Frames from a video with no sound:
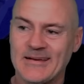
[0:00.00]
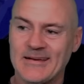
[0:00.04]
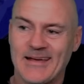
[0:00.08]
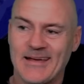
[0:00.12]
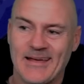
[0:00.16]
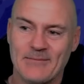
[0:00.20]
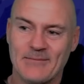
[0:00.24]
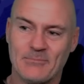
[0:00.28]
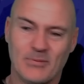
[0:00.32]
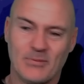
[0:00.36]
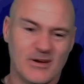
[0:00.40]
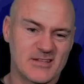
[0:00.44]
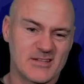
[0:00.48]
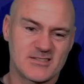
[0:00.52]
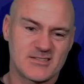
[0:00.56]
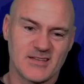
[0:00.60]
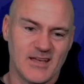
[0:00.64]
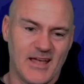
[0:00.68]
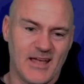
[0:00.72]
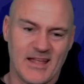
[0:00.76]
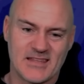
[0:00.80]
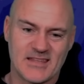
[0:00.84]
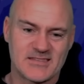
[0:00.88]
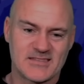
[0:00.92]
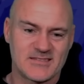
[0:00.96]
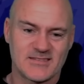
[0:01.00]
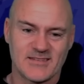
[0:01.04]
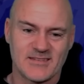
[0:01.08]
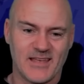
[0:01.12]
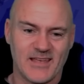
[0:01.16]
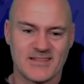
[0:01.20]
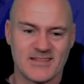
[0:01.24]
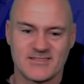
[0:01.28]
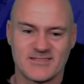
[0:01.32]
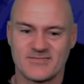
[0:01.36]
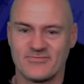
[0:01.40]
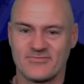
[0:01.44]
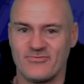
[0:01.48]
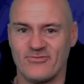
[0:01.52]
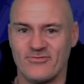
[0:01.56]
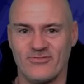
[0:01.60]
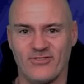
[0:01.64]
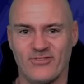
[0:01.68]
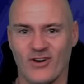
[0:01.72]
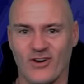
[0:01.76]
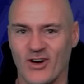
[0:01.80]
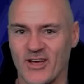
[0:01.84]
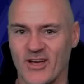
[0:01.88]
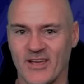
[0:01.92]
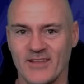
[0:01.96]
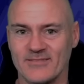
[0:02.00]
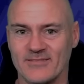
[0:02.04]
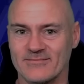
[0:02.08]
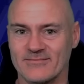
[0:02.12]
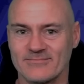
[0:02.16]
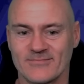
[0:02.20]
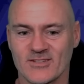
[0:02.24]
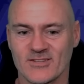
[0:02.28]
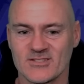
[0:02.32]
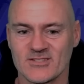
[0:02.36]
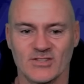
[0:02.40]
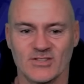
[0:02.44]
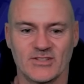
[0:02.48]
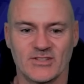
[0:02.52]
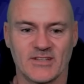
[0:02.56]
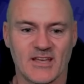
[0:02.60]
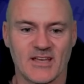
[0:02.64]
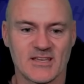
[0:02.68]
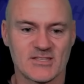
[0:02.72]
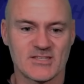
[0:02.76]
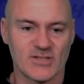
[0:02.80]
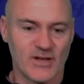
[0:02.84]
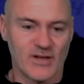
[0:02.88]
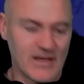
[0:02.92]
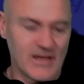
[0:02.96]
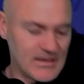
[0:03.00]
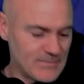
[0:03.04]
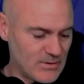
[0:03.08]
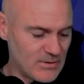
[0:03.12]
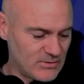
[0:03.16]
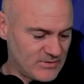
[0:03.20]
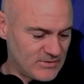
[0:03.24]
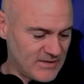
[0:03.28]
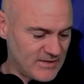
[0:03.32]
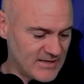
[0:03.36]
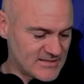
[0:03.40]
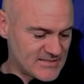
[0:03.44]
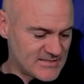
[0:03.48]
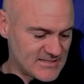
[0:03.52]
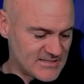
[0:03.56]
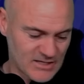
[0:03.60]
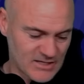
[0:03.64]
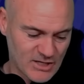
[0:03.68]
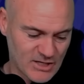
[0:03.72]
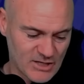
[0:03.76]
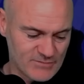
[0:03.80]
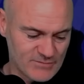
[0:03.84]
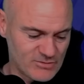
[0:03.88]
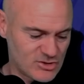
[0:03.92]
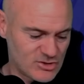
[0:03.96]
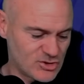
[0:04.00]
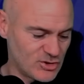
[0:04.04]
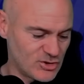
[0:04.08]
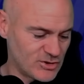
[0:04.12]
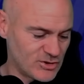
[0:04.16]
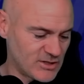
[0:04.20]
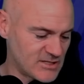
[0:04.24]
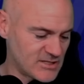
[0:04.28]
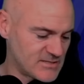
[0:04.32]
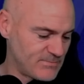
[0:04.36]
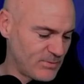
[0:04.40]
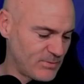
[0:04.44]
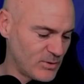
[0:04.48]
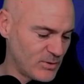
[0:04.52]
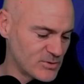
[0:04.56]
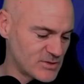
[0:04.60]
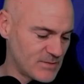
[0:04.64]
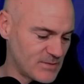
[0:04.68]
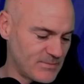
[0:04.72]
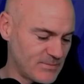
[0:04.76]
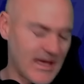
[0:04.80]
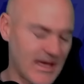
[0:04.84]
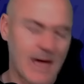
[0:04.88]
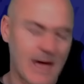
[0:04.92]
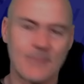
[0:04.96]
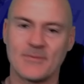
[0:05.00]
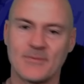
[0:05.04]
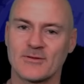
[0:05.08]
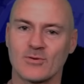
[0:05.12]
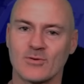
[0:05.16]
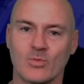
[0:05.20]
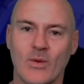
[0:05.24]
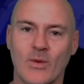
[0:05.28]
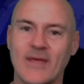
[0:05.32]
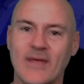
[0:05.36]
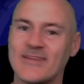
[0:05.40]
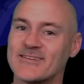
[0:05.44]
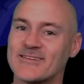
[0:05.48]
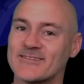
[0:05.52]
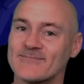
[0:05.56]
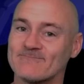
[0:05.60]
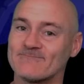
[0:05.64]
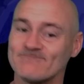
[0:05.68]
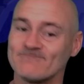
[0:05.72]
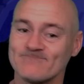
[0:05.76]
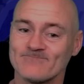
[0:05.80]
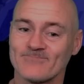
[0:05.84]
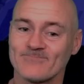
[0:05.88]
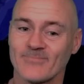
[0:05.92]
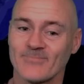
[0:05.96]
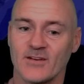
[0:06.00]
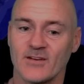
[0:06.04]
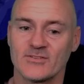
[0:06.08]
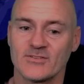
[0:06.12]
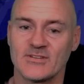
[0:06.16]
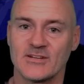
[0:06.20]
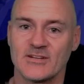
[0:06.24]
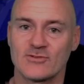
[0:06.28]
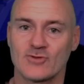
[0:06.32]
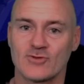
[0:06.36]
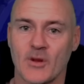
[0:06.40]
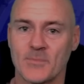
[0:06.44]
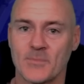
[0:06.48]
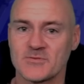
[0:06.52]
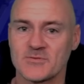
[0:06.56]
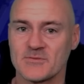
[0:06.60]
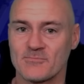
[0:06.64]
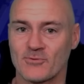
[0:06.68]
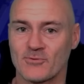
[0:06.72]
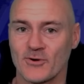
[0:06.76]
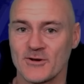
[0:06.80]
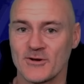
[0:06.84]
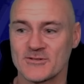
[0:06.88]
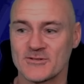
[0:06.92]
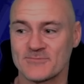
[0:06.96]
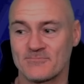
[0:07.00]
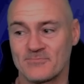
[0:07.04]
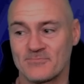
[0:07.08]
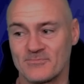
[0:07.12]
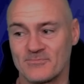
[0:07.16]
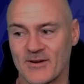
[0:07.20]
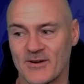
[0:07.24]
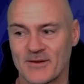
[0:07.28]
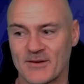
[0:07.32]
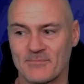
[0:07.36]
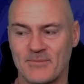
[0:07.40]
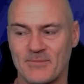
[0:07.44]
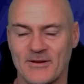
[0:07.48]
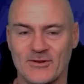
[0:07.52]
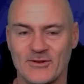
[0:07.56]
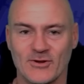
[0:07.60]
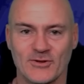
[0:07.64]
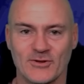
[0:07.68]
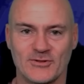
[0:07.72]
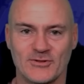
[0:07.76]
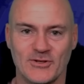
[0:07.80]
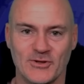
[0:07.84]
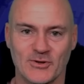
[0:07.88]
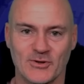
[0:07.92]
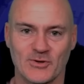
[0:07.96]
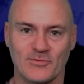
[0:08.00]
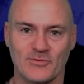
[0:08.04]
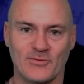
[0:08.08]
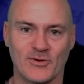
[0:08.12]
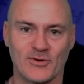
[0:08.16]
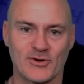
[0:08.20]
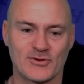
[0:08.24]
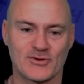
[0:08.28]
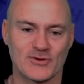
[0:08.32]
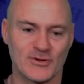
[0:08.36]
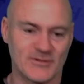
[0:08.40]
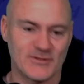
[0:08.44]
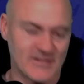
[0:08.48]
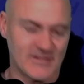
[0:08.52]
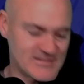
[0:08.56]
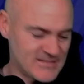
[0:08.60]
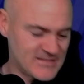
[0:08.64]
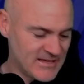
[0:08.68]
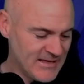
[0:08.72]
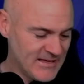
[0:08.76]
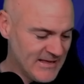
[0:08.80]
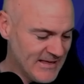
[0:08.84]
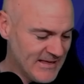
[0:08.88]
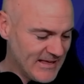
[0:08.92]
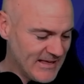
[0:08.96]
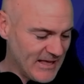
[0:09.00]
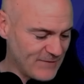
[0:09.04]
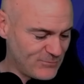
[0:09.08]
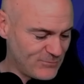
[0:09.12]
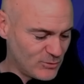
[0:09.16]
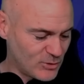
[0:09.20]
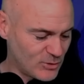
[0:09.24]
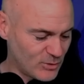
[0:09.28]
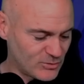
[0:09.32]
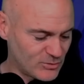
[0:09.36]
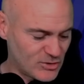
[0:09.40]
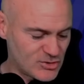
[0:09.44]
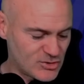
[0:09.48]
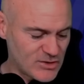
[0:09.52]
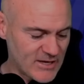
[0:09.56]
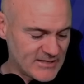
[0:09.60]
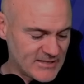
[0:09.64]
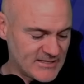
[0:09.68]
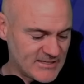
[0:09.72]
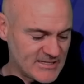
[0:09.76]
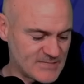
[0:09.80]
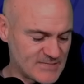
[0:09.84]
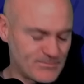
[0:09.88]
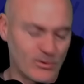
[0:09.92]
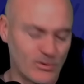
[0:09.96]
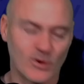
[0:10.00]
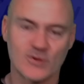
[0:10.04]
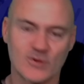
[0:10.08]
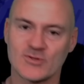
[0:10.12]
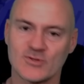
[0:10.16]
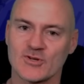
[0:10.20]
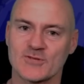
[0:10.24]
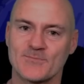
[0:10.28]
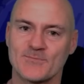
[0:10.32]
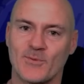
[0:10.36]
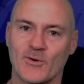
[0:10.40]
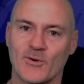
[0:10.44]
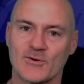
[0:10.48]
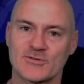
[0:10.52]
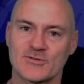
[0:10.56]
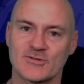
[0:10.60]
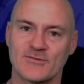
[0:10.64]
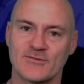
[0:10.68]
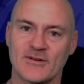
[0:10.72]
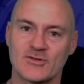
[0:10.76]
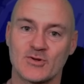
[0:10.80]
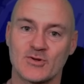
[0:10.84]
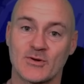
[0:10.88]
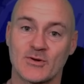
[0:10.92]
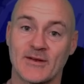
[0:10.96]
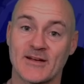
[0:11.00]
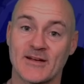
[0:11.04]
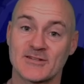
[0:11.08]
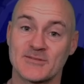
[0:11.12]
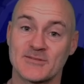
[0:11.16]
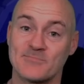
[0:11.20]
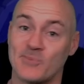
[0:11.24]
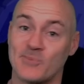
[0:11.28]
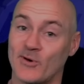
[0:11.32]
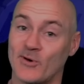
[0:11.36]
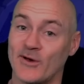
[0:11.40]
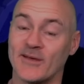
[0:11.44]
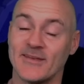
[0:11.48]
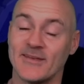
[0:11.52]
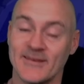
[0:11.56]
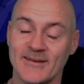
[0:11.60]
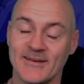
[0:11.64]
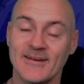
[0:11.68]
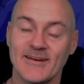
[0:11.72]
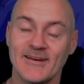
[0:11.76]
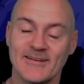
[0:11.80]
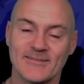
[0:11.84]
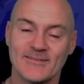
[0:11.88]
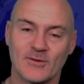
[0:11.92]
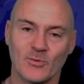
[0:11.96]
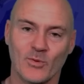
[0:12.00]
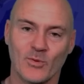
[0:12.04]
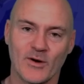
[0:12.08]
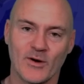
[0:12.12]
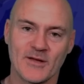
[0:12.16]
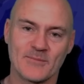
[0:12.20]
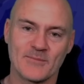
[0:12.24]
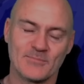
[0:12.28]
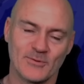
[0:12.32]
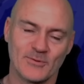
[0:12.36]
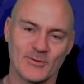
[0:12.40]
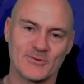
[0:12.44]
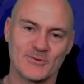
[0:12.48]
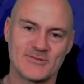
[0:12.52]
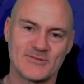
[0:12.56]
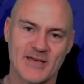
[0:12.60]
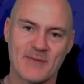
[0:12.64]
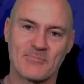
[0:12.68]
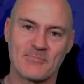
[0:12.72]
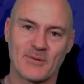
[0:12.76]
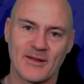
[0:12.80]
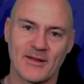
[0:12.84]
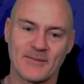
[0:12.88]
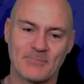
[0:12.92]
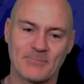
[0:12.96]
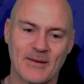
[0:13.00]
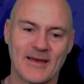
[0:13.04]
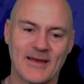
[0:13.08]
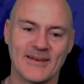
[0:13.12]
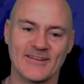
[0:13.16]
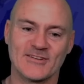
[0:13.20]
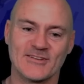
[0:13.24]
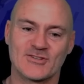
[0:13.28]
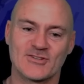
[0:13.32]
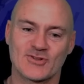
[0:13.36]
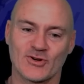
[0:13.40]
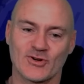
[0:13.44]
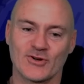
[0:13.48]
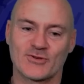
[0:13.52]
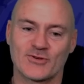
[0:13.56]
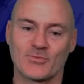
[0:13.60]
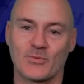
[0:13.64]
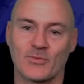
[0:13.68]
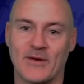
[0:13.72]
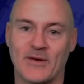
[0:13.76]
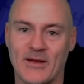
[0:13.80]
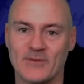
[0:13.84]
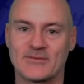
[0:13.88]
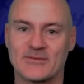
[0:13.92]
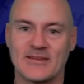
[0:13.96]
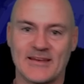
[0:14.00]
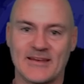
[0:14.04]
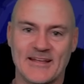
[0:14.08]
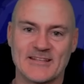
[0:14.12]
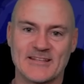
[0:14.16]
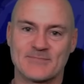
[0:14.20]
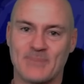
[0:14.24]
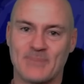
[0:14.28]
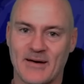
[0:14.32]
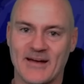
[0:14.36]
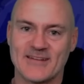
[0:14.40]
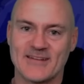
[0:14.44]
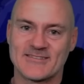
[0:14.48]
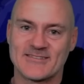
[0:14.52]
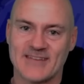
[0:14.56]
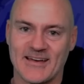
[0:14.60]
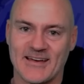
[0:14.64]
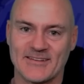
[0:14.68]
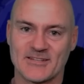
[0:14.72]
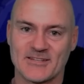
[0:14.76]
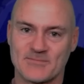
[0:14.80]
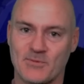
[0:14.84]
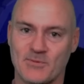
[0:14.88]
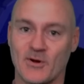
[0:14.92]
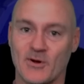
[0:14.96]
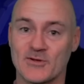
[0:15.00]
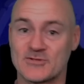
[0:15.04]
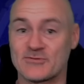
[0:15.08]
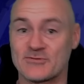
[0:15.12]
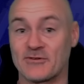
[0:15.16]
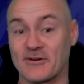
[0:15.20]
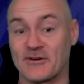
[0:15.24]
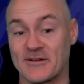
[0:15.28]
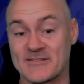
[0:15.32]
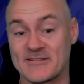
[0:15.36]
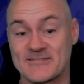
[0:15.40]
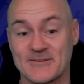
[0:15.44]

But it's fine. There's nothing exciting about this. It's a kind of a shirt I suppose I'd be happy to wait until it drops in price rather than paying €90 for a shirt. That's, if you go to JD Sports or Sports Direct, you can actually buy the white and blue template palette shirt without the Leeds badge and the sponsor on it.